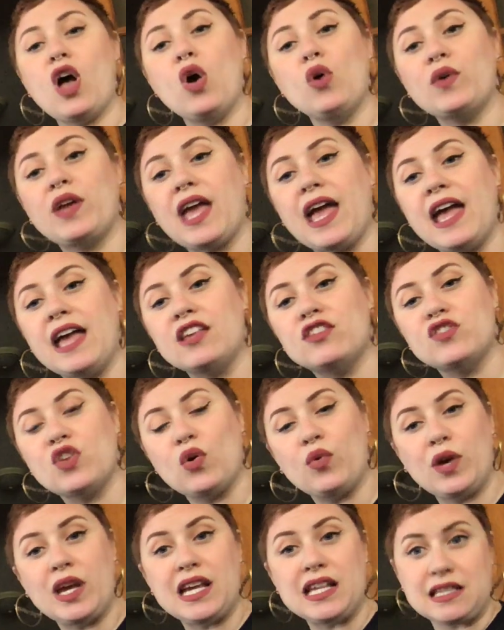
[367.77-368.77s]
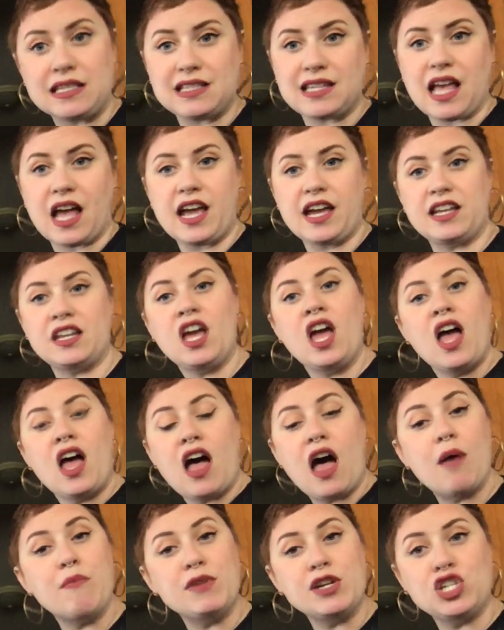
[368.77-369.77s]
okay, so inside
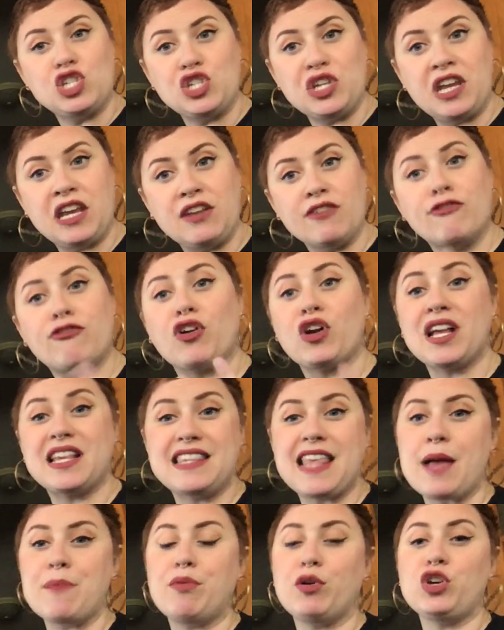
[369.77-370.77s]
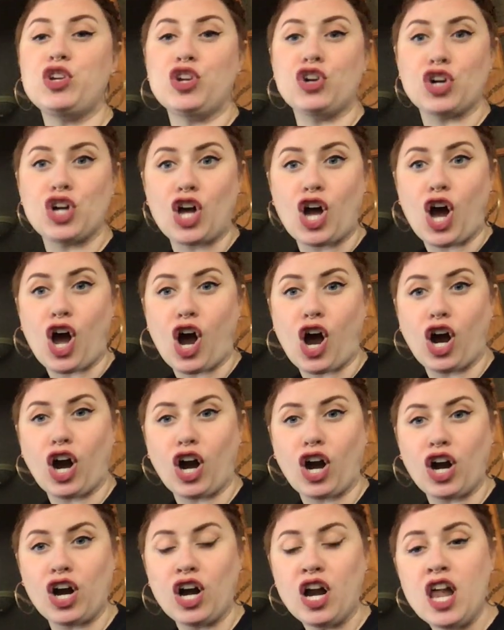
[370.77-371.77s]
a machine, for example, your
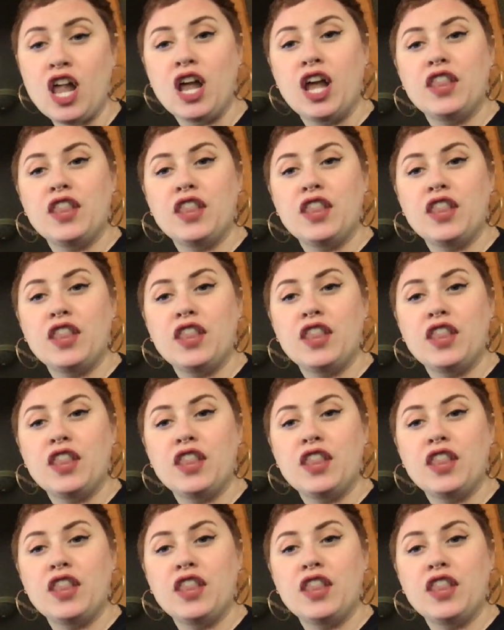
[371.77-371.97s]
car,